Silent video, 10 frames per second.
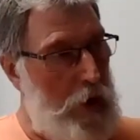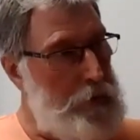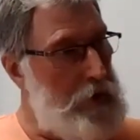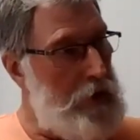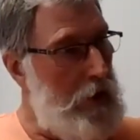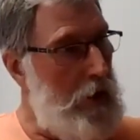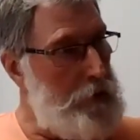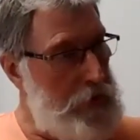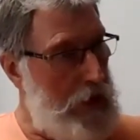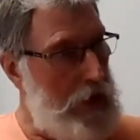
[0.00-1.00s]

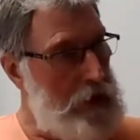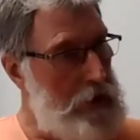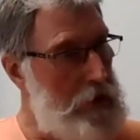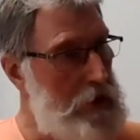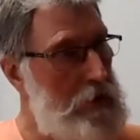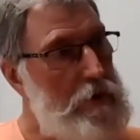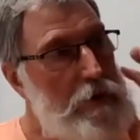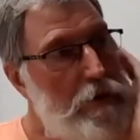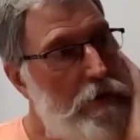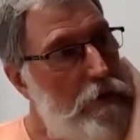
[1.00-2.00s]
objects
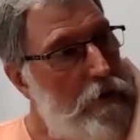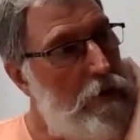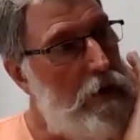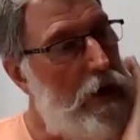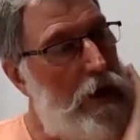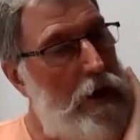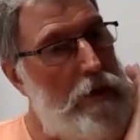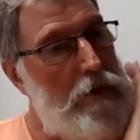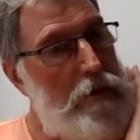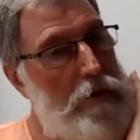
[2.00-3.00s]

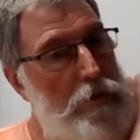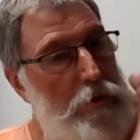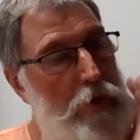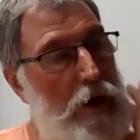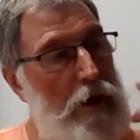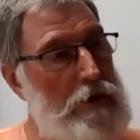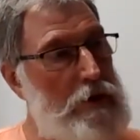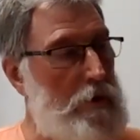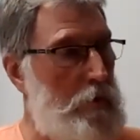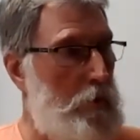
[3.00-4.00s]
and you
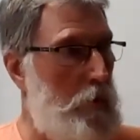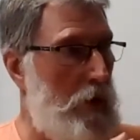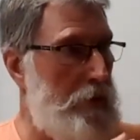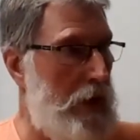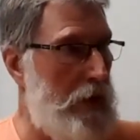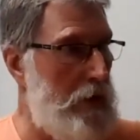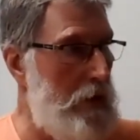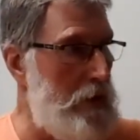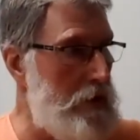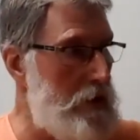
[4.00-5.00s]
ask what that
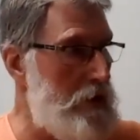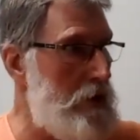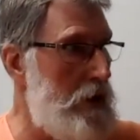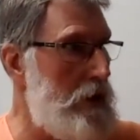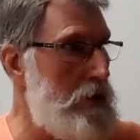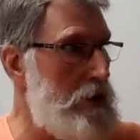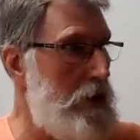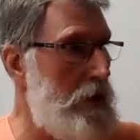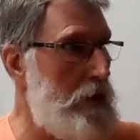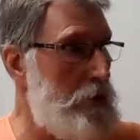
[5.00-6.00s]
is, let us
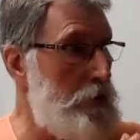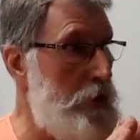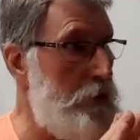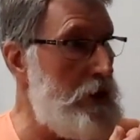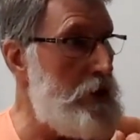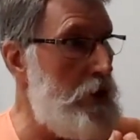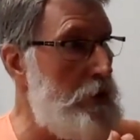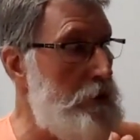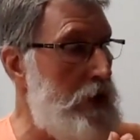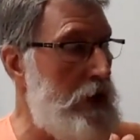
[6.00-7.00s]
say two-dimensional
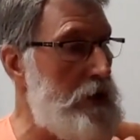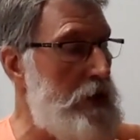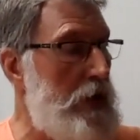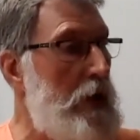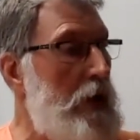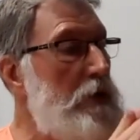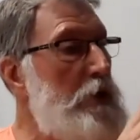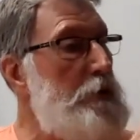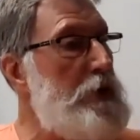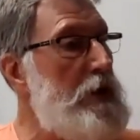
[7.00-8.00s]
objects, and our
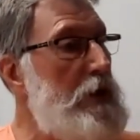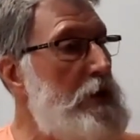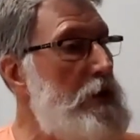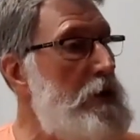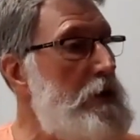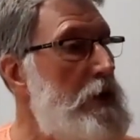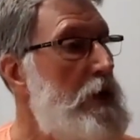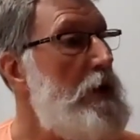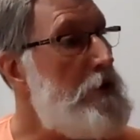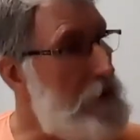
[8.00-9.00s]
interpretation is
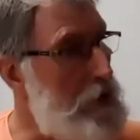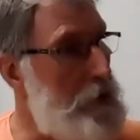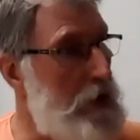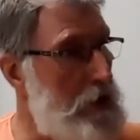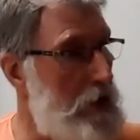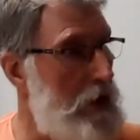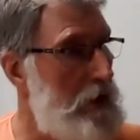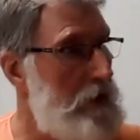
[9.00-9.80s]
three-dimensional.